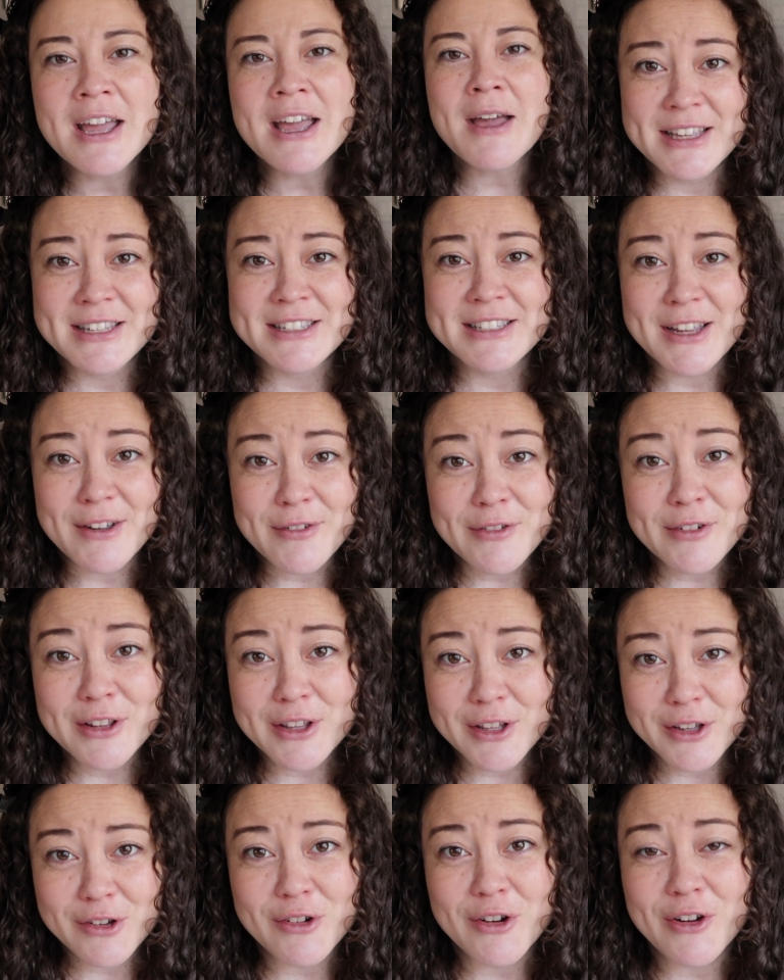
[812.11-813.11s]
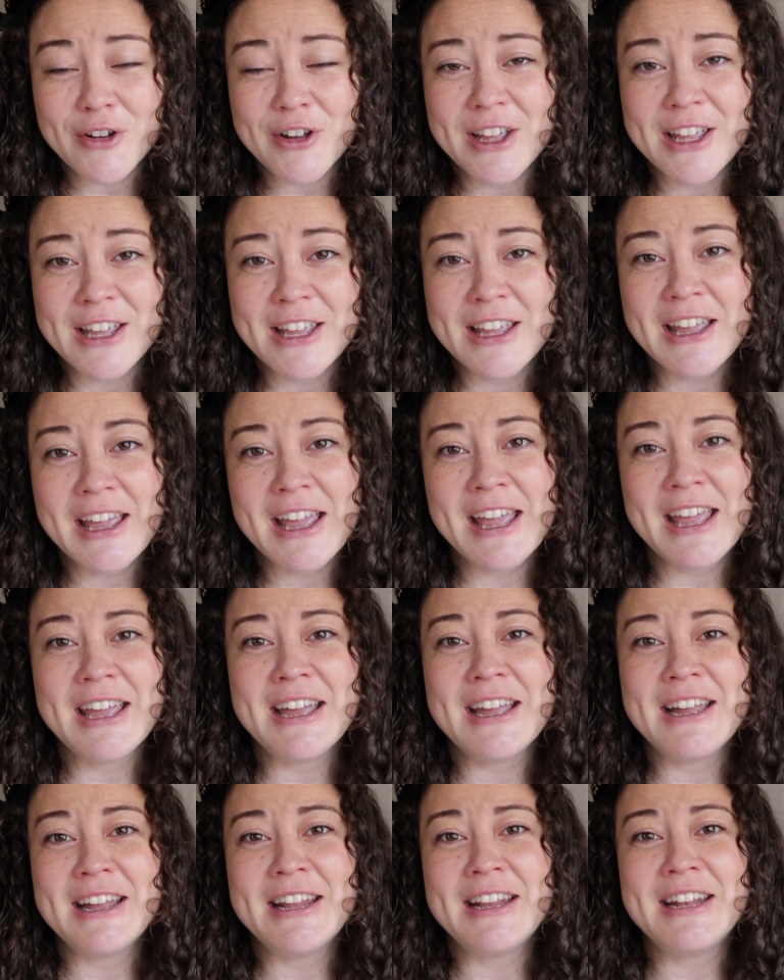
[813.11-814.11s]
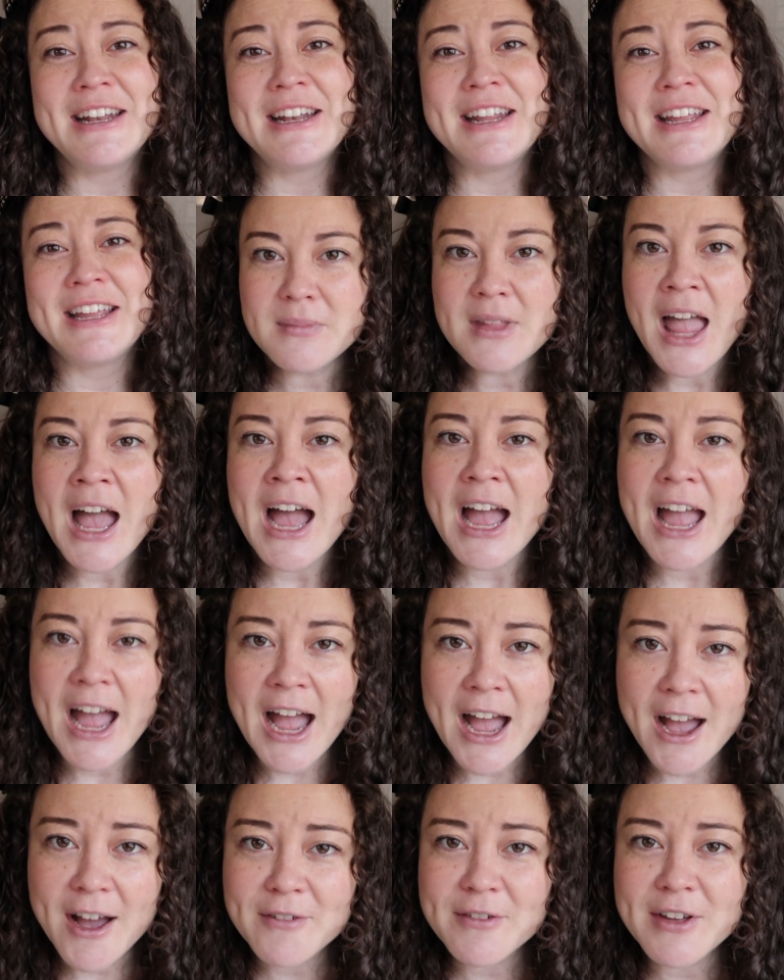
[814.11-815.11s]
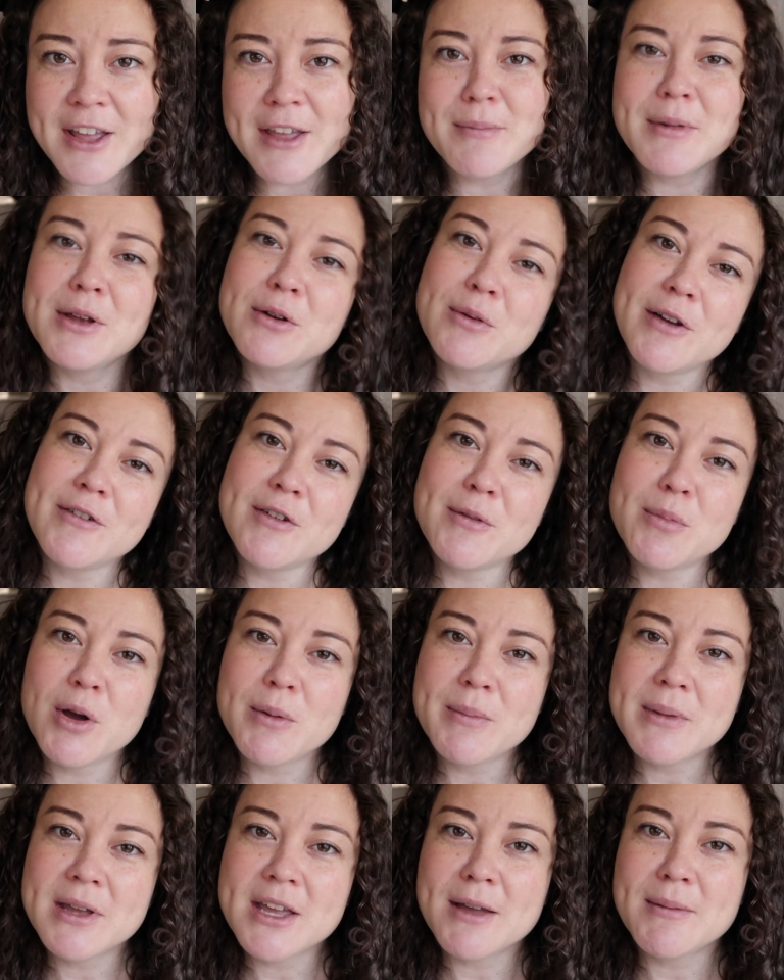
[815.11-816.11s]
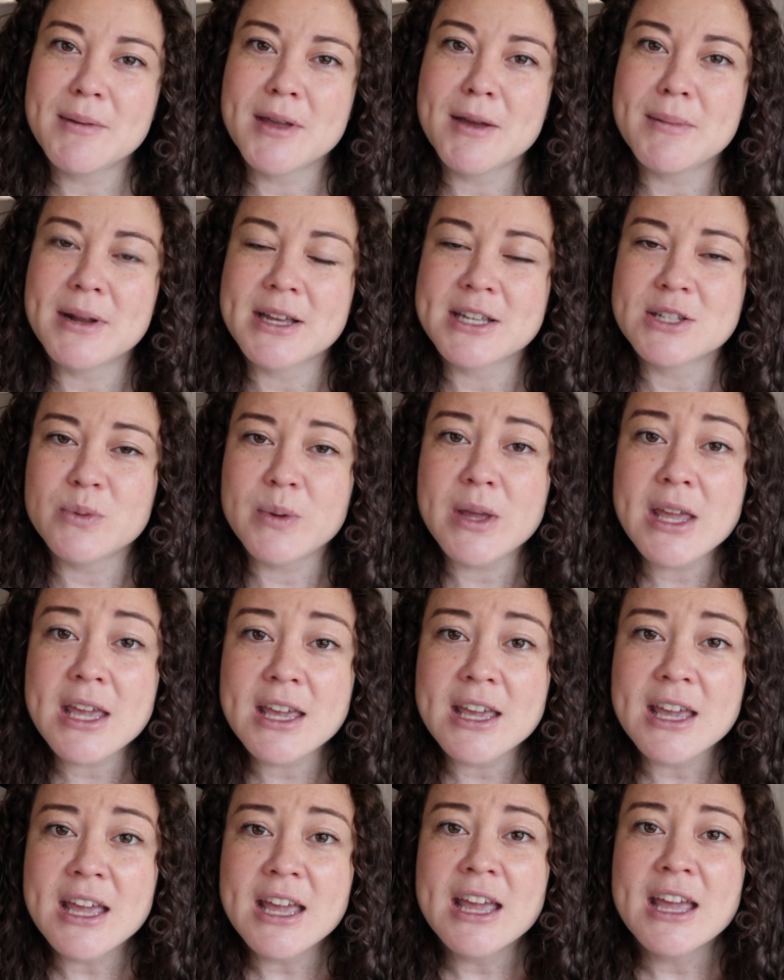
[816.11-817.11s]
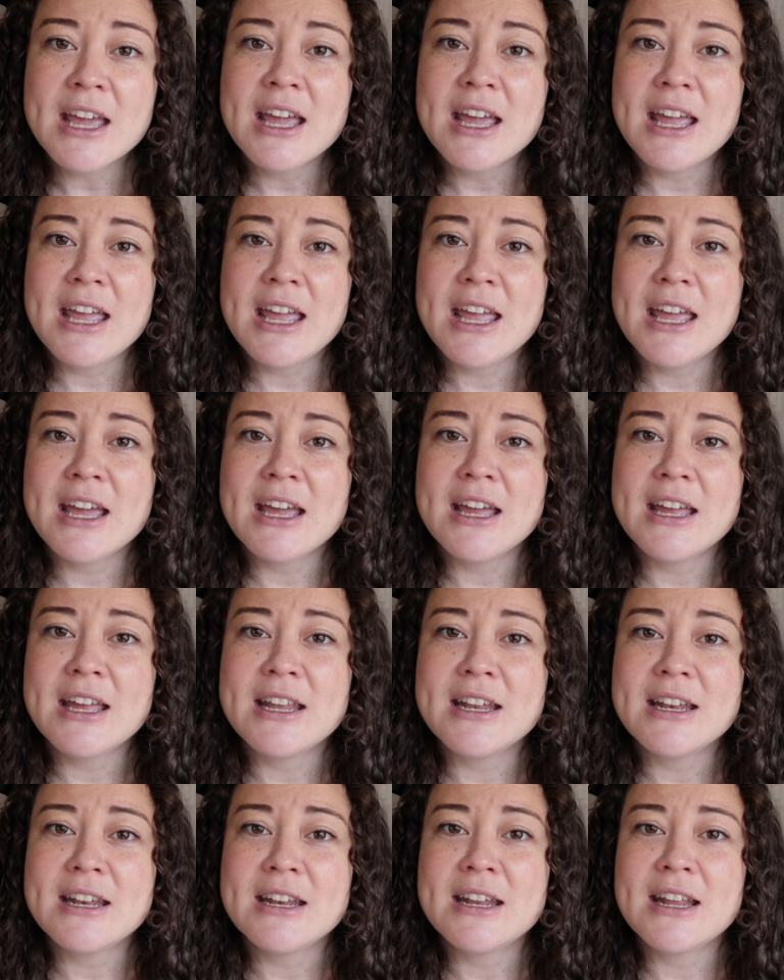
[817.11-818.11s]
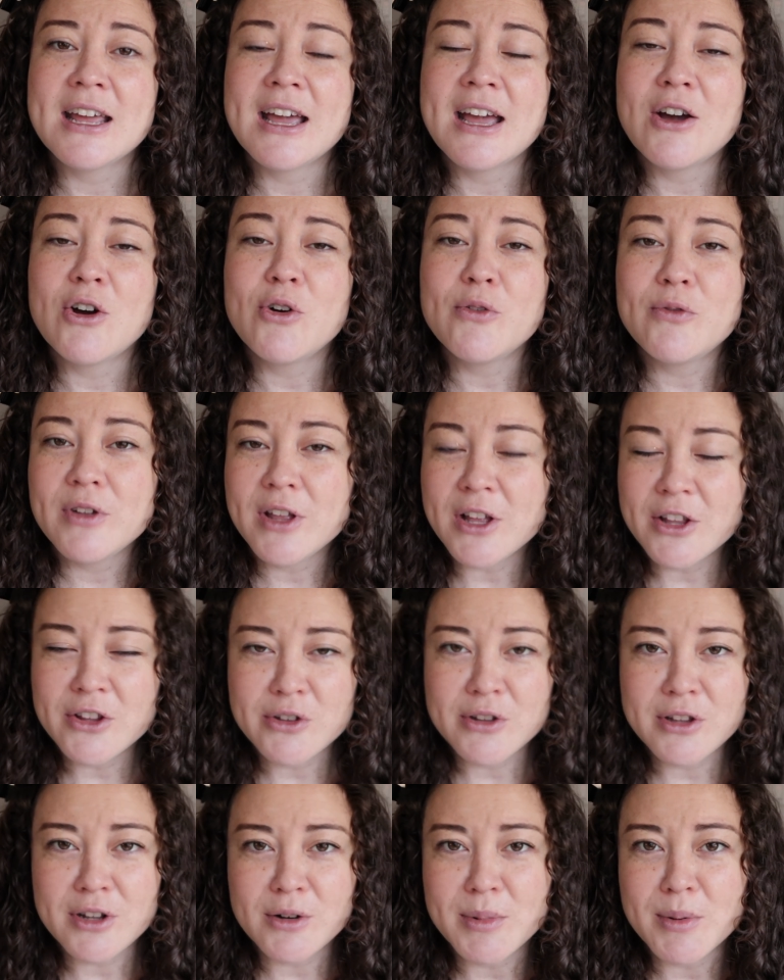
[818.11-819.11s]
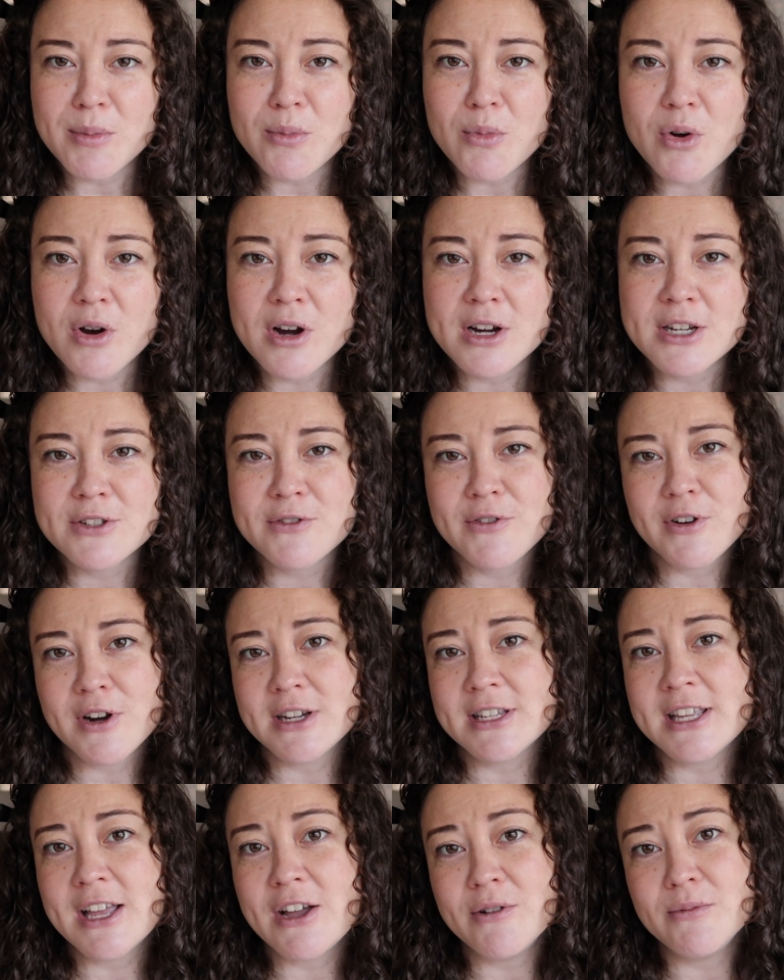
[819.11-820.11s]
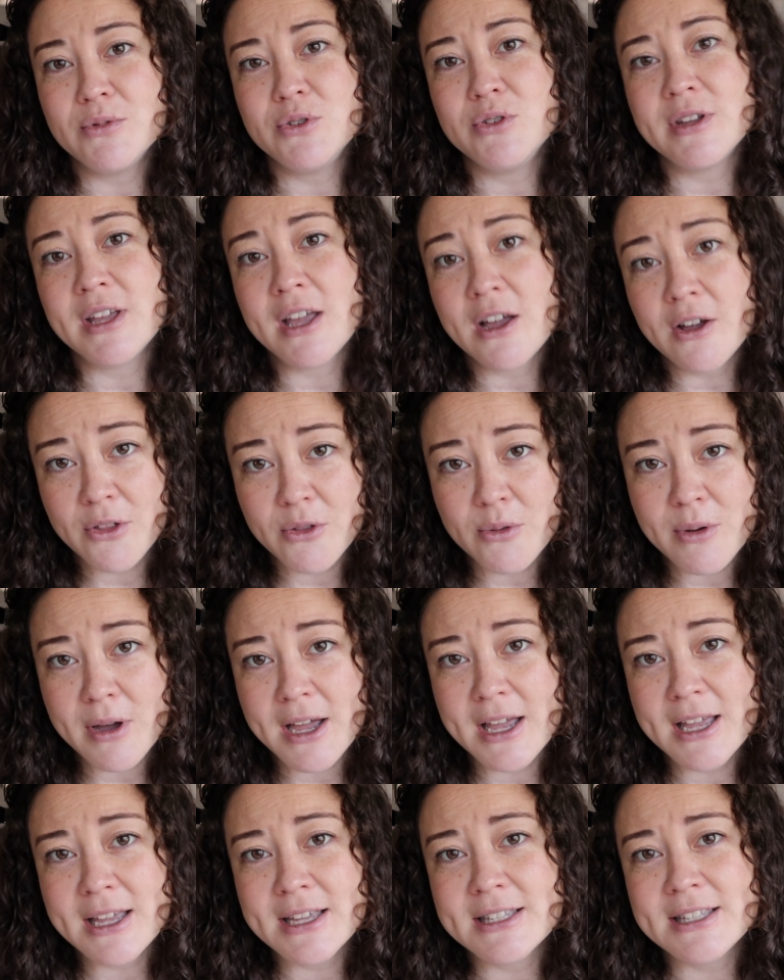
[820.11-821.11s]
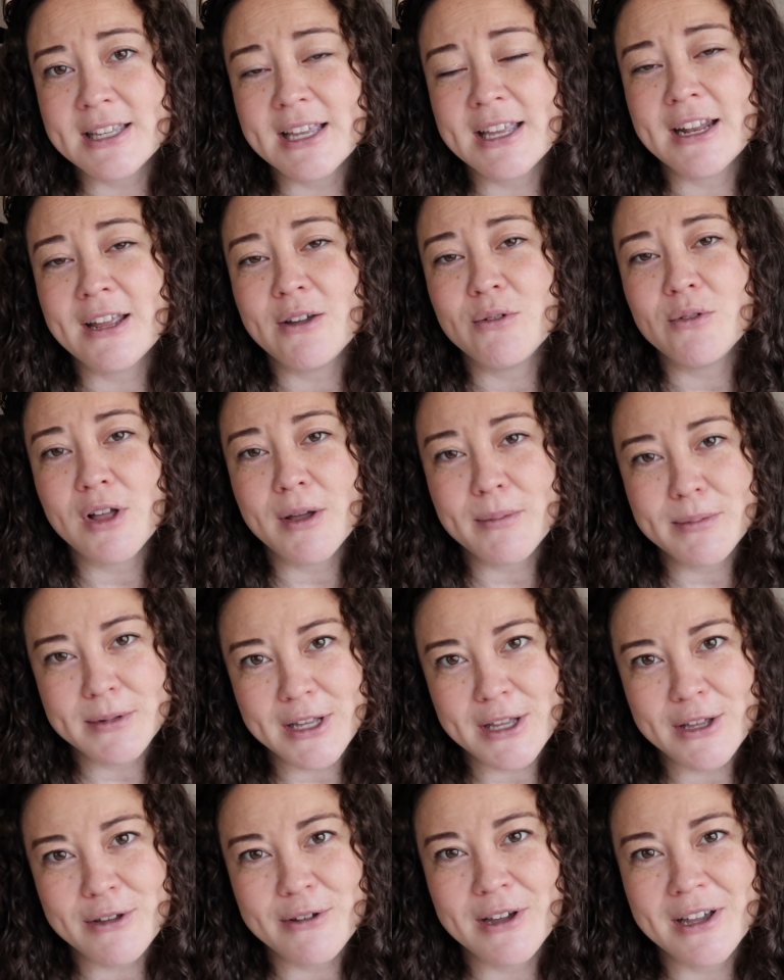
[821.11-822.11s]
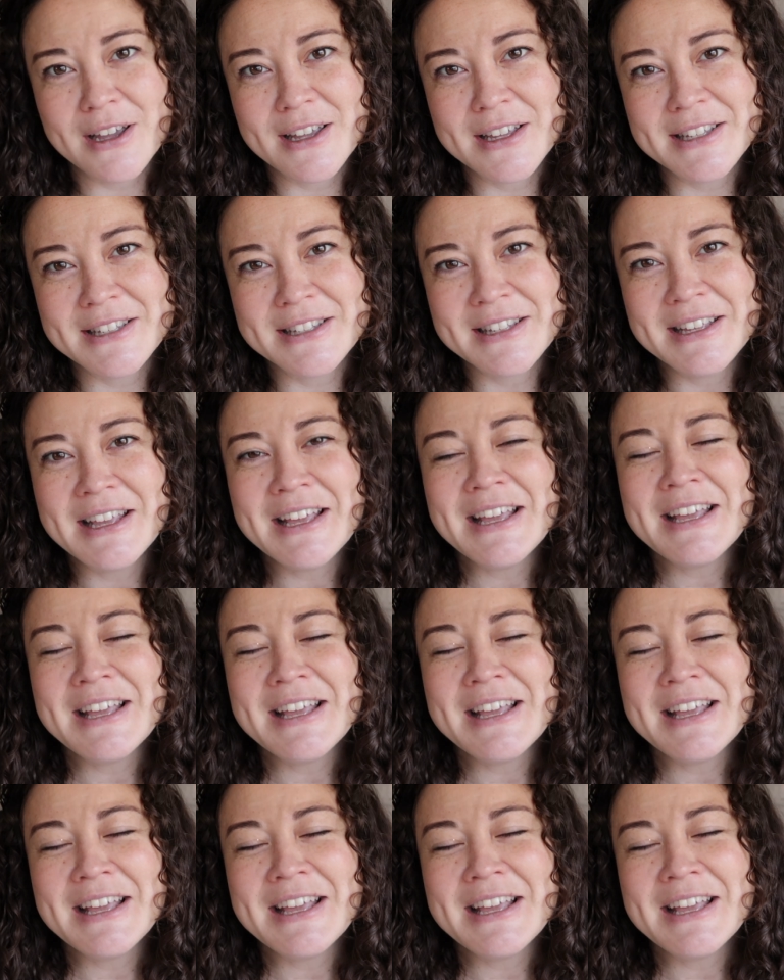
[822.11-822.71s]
It's definitely growing, and I have a midwife appointment coming up next week, and hopefully I'll know a little bit more as far as how I'm doing health-wise, and I will update you guys.